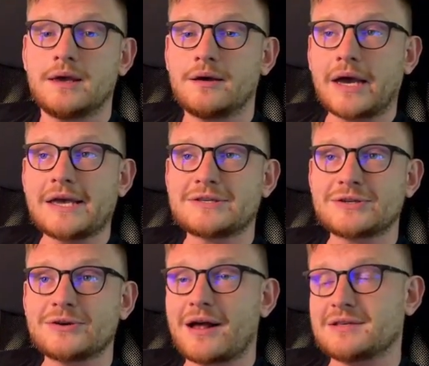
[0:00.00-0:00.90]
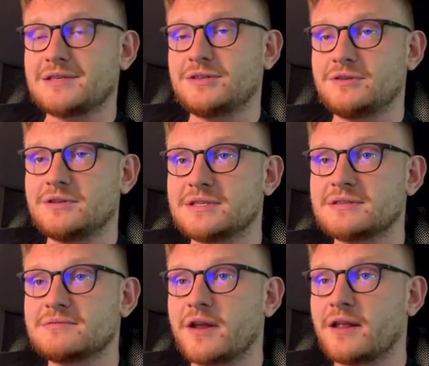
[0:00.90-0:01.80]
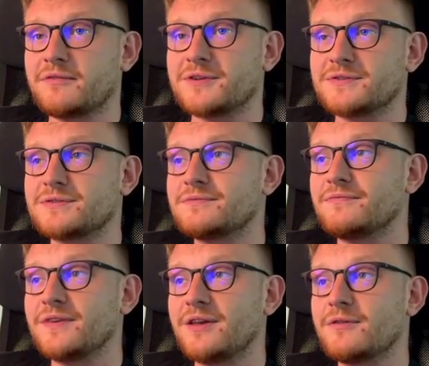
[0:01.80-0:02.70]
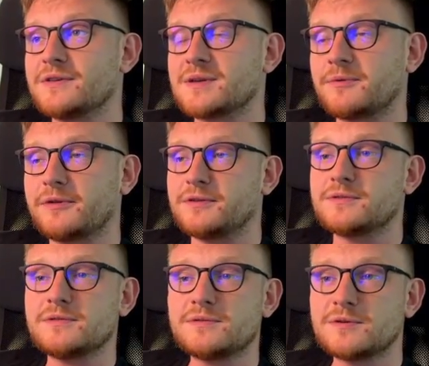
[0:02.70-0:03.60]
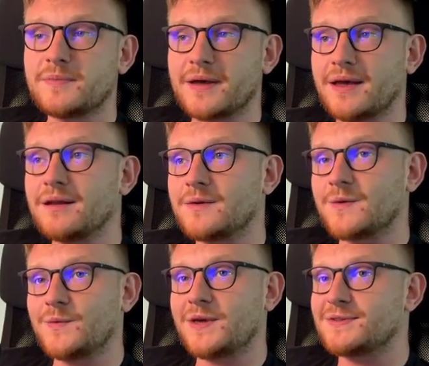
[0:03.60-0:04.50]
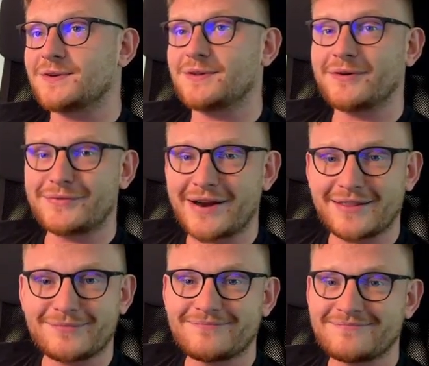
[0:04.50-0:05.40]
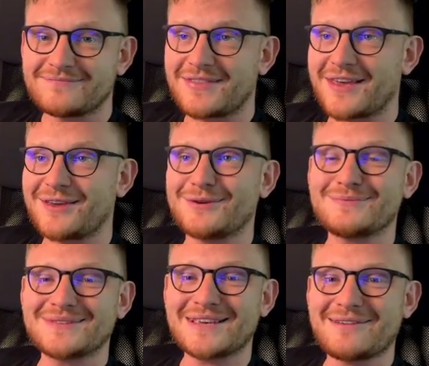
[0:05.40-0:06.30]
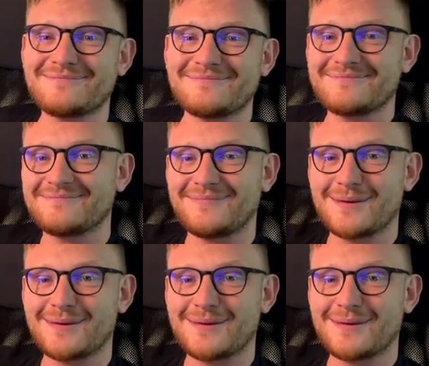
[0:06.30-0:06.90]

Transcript: Okay, so I'll send you this right after this video is uploaded into YouTube and we can talk on Reddit. Thank you. See ya. Bye bye.